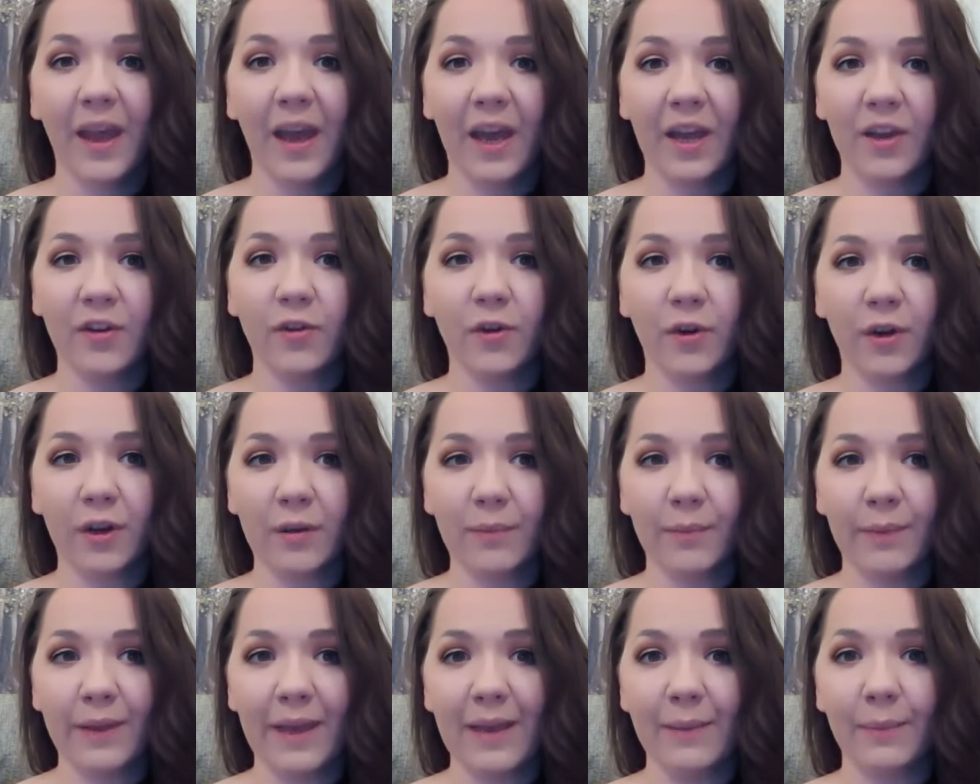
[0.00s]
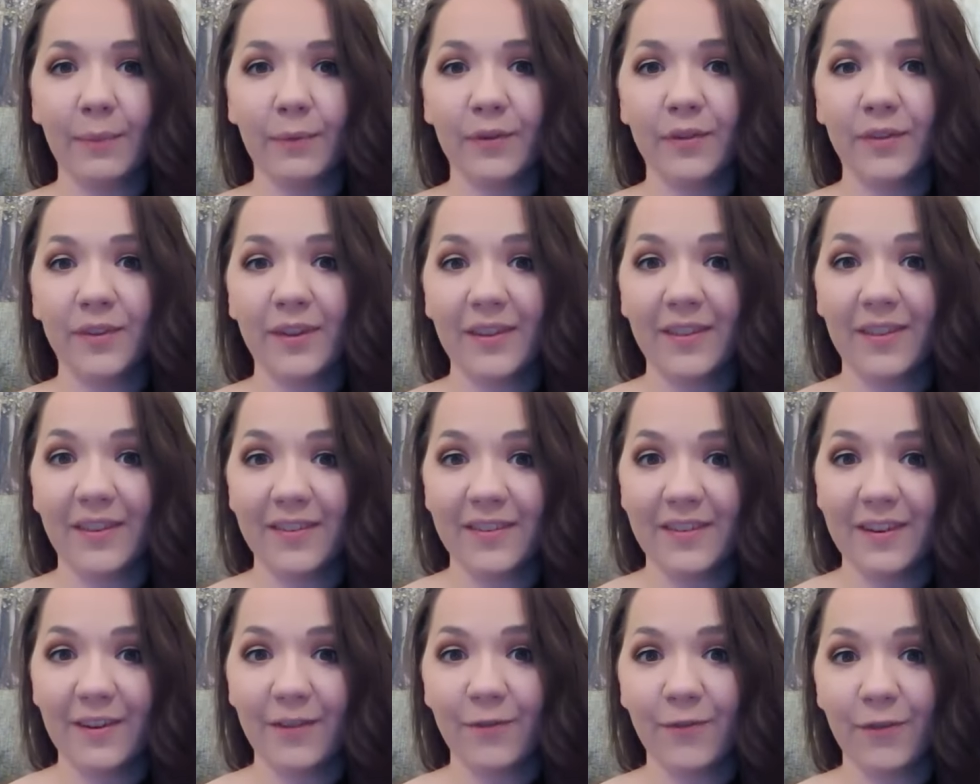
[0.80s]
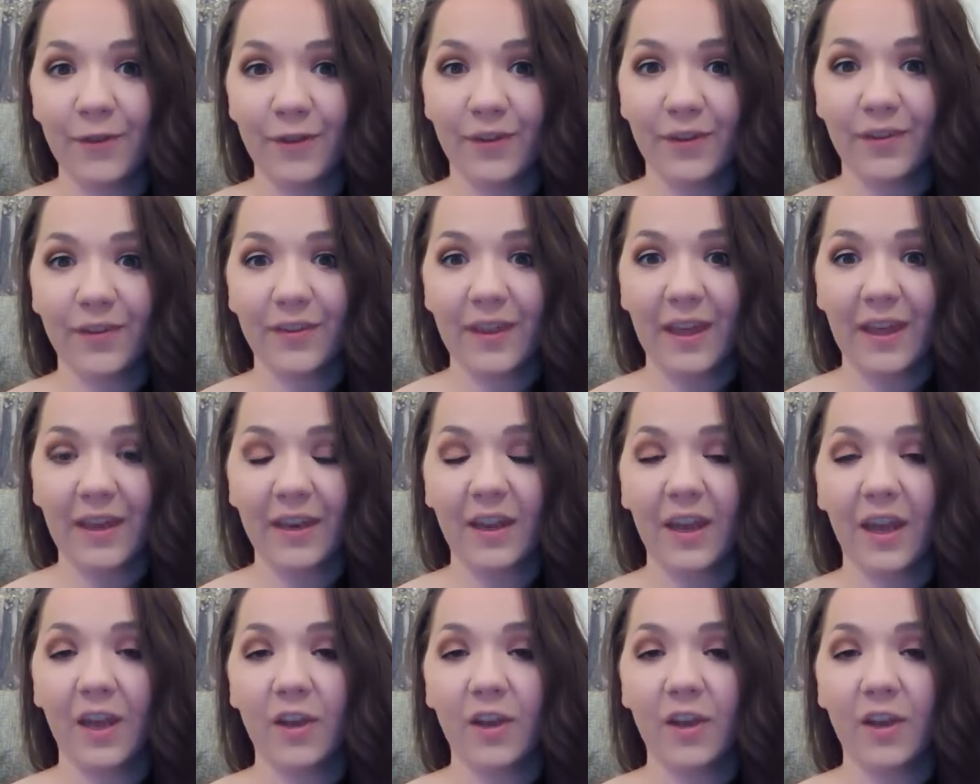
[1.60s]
And you're going to be able to see the difference then.